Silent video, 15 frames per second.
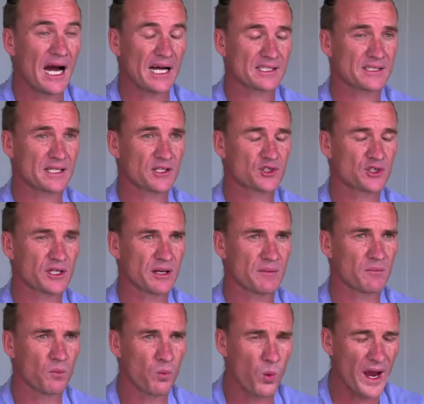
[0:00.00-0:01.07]
I said to
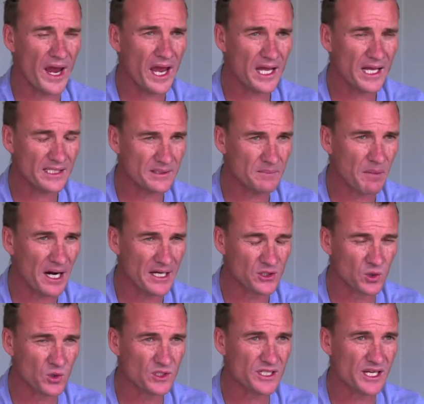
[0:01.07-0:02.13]
them, where has my
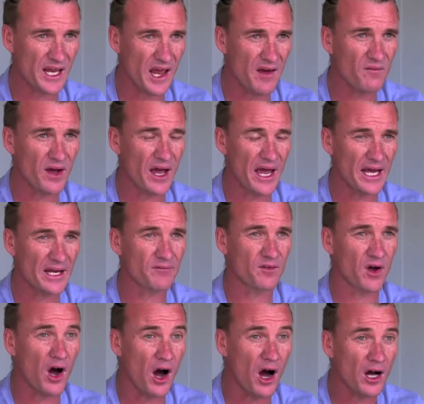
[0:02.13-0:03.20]
daughter ever have
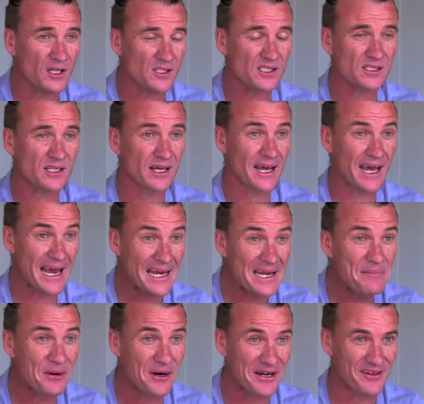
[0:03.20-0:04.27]
asked
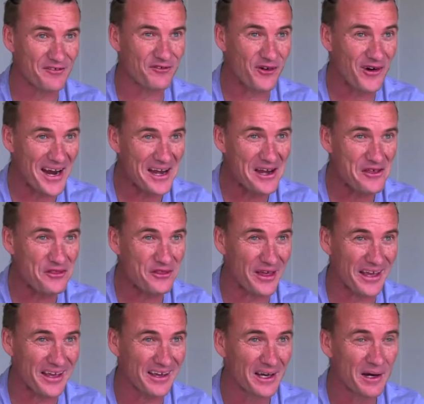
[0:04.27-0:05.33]
anybody for
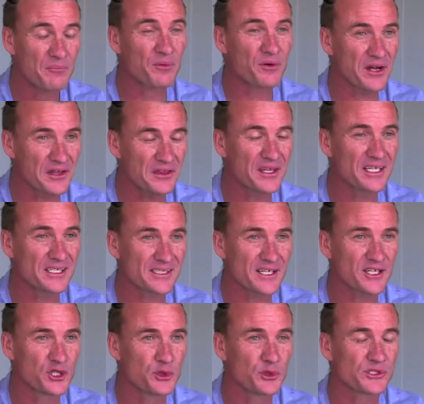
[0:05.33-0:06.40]
anything? Bring these
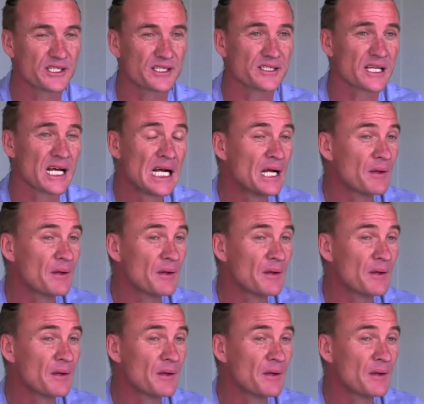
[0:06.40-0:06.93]
accusers.